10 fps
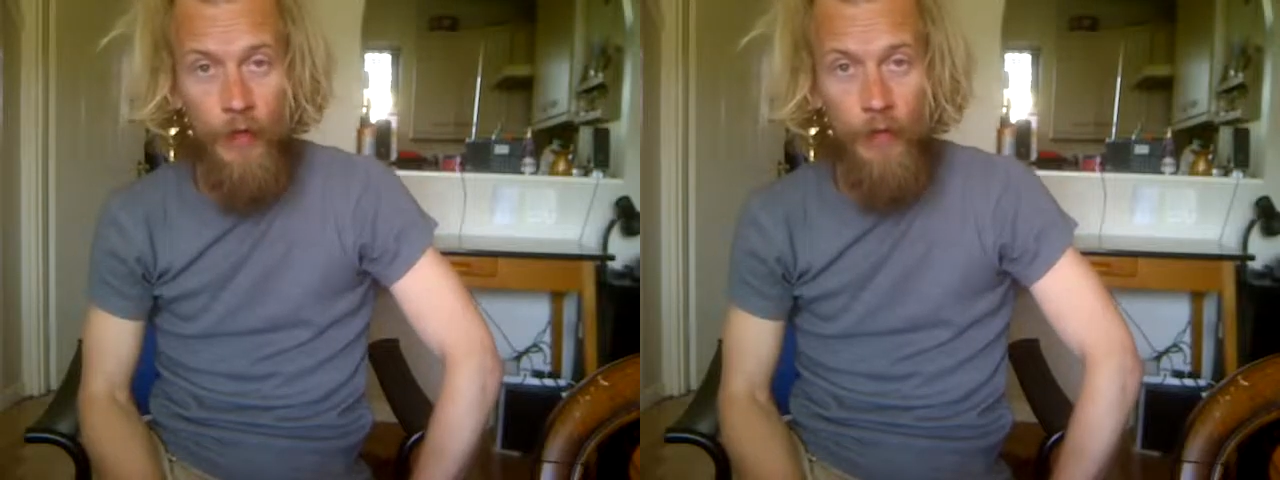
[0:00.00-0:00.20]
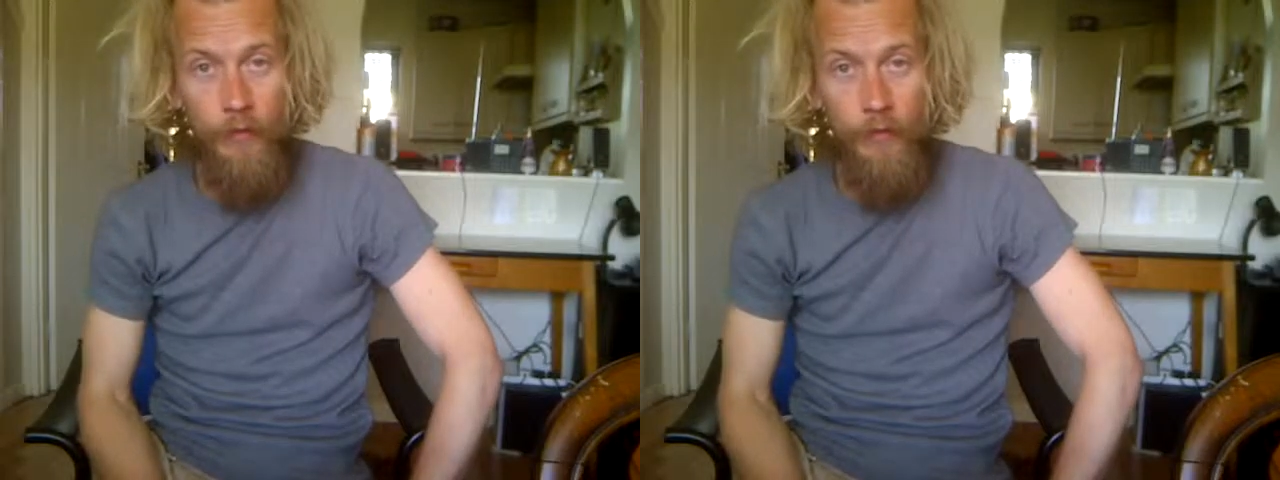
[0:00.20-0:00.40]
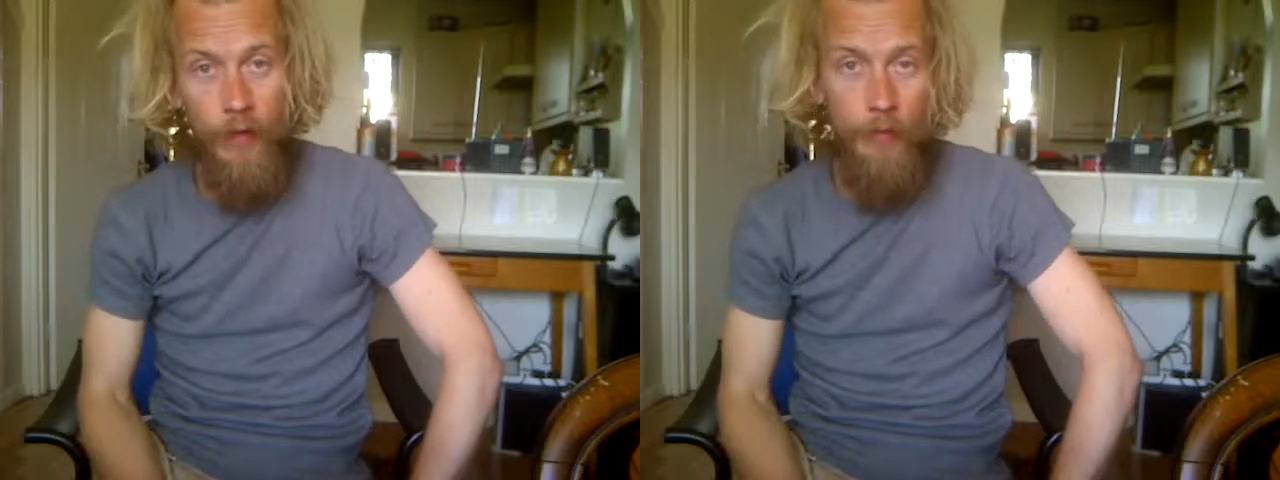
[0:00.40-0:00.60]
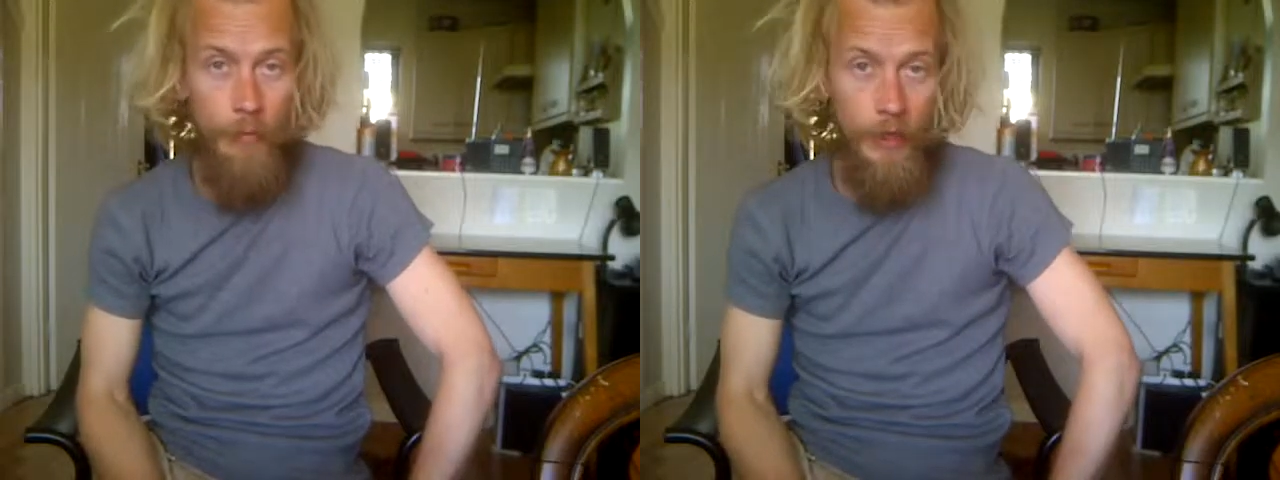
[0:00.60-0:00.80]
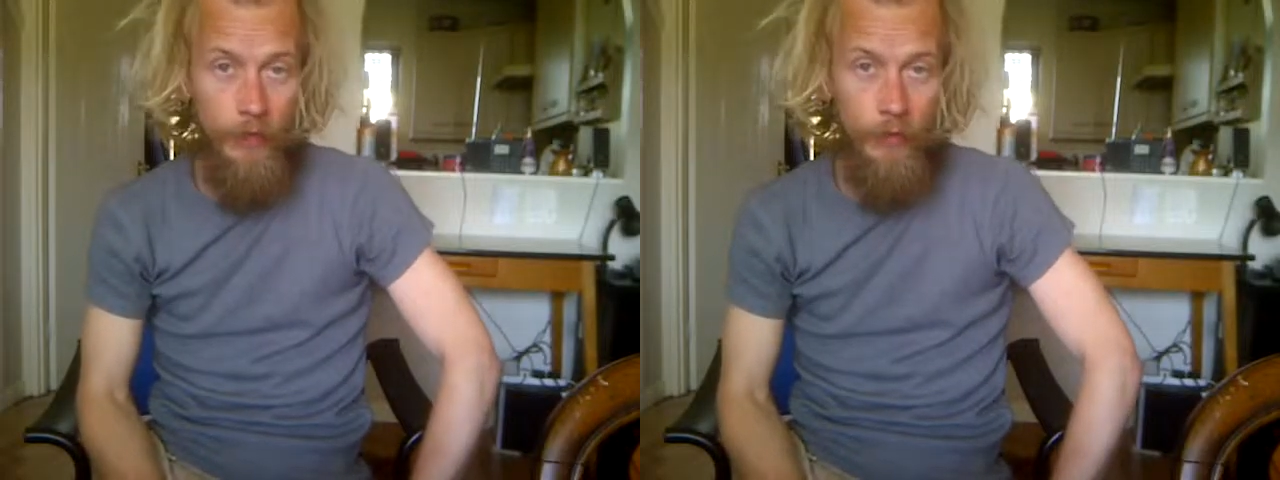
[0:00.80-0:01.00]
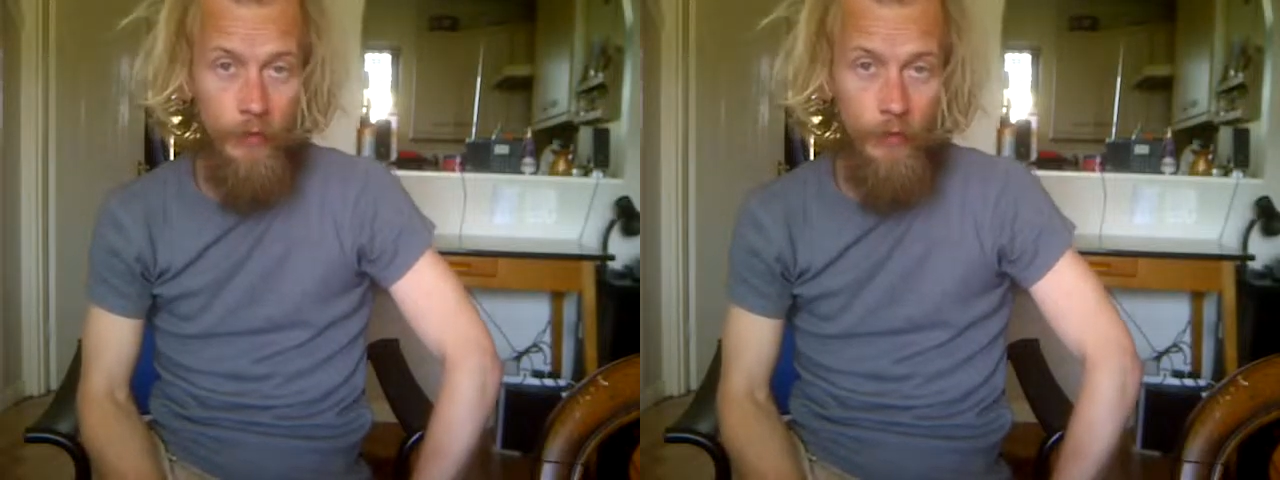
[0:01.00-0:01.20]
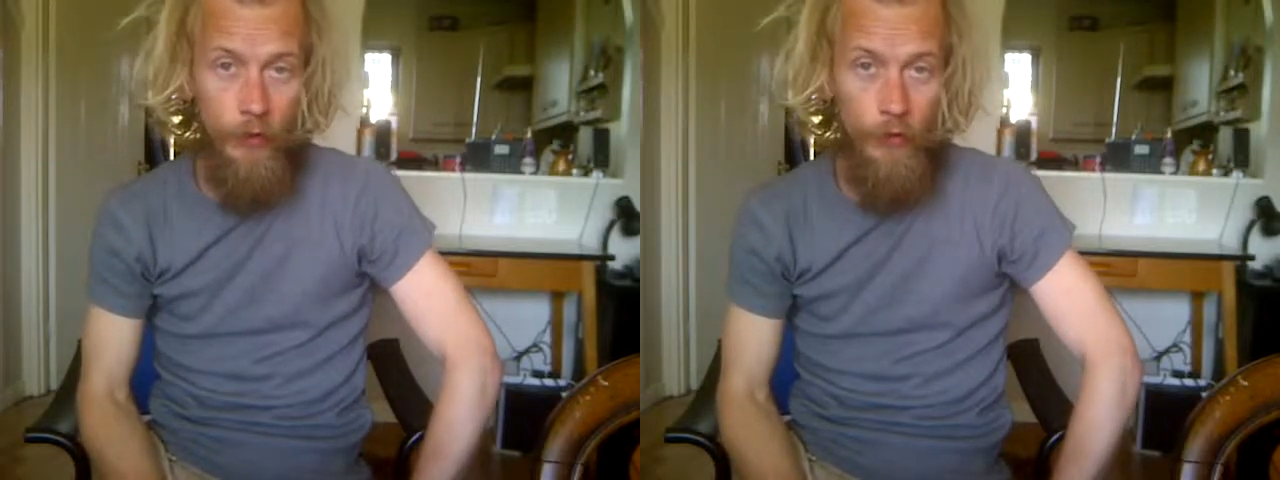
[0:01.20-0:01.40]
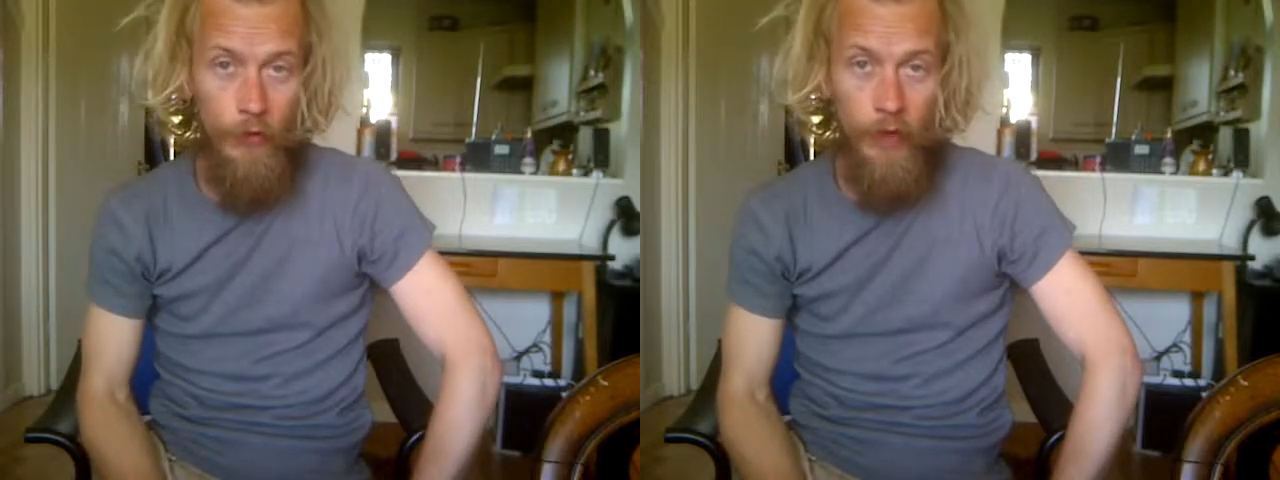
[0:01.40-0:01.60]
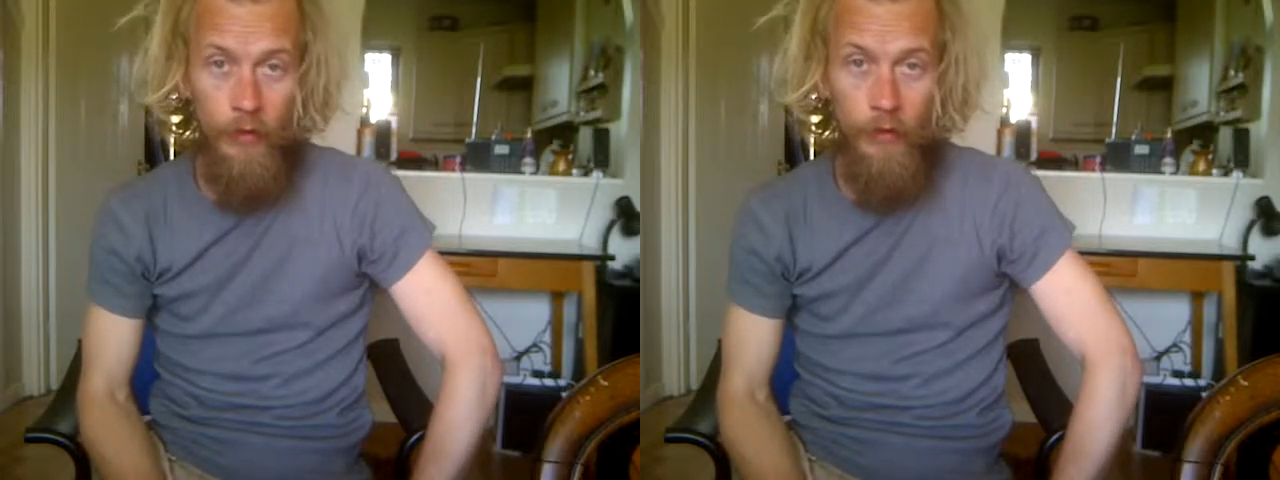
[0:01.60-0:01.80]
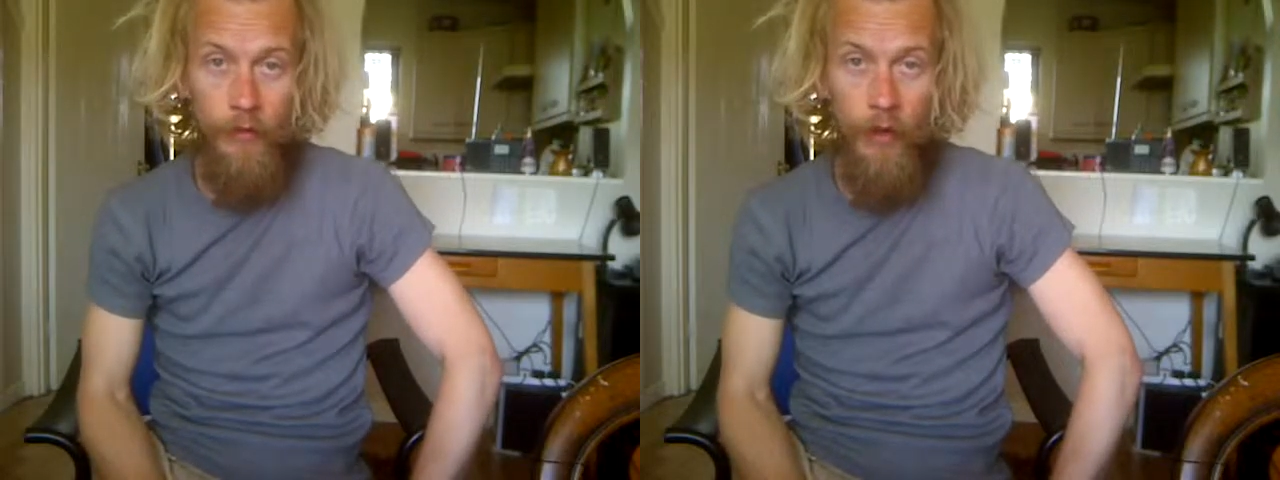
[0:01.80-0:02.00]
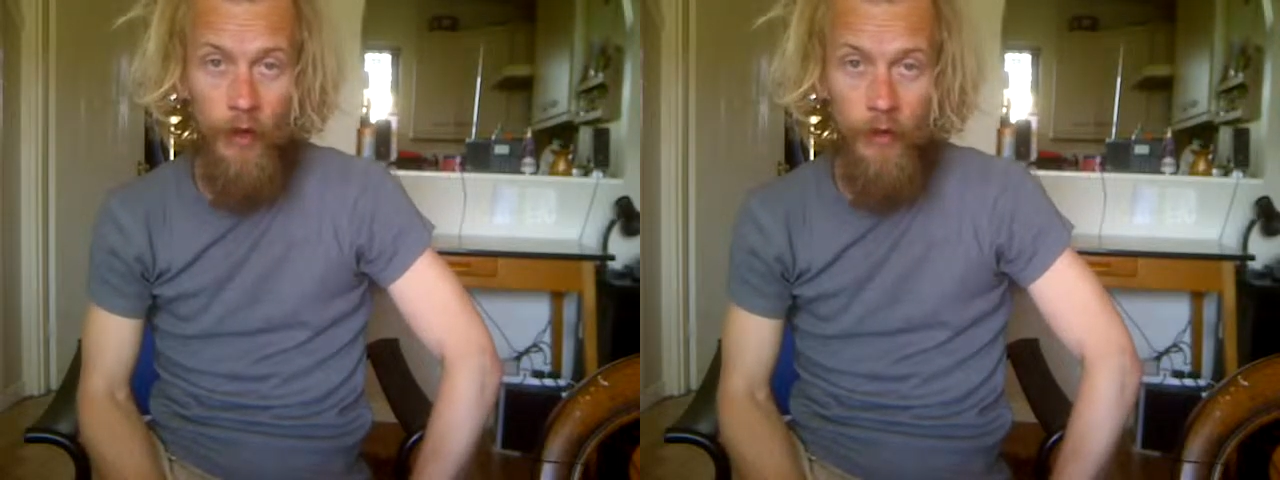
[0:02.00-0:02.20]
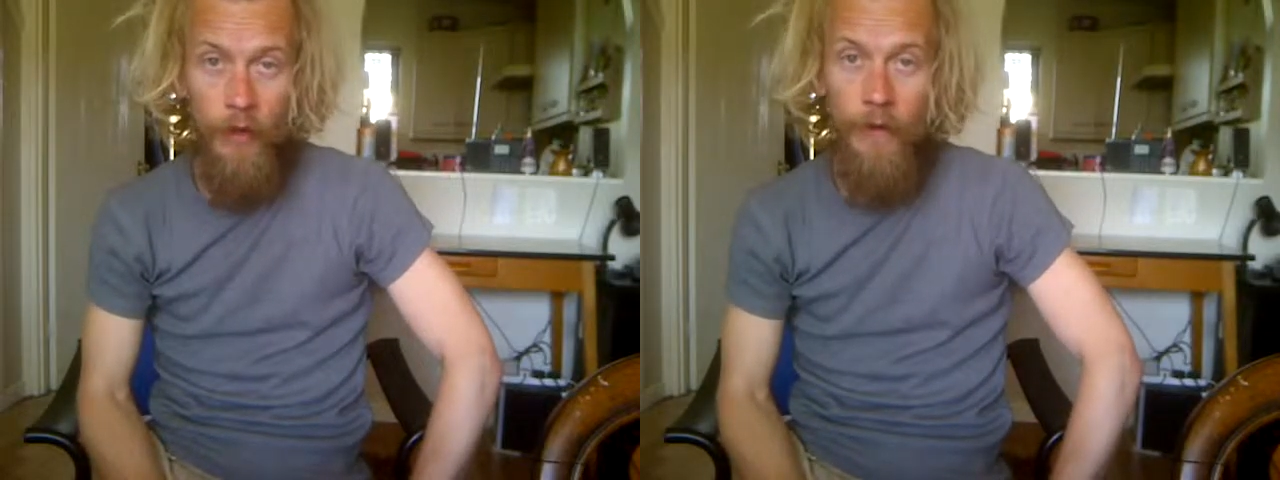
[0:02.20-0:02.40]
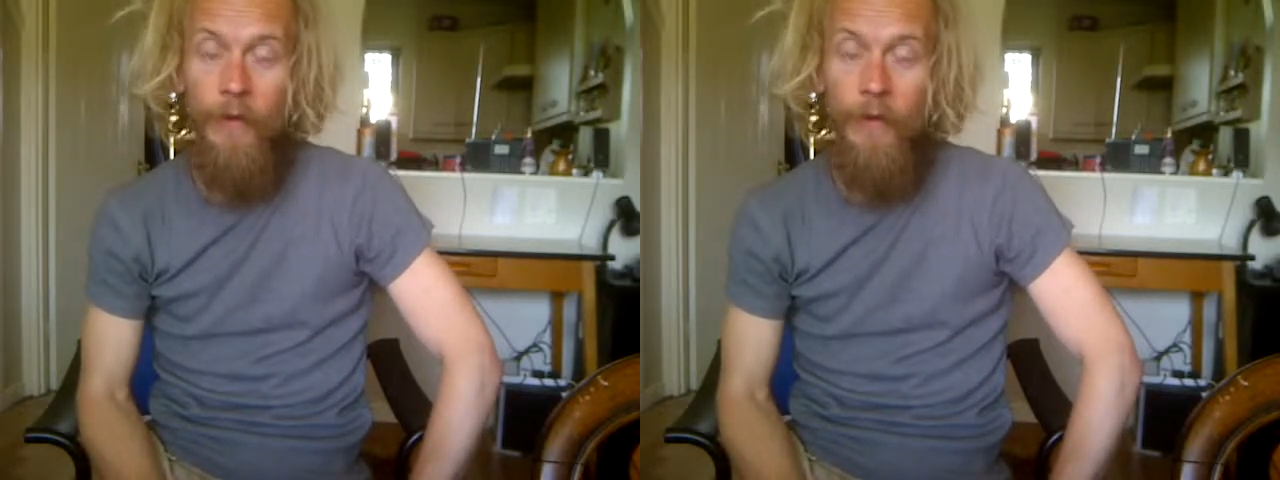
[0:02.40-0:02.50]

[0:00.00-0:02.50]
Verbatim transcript: That's ten minutes and two seconds long,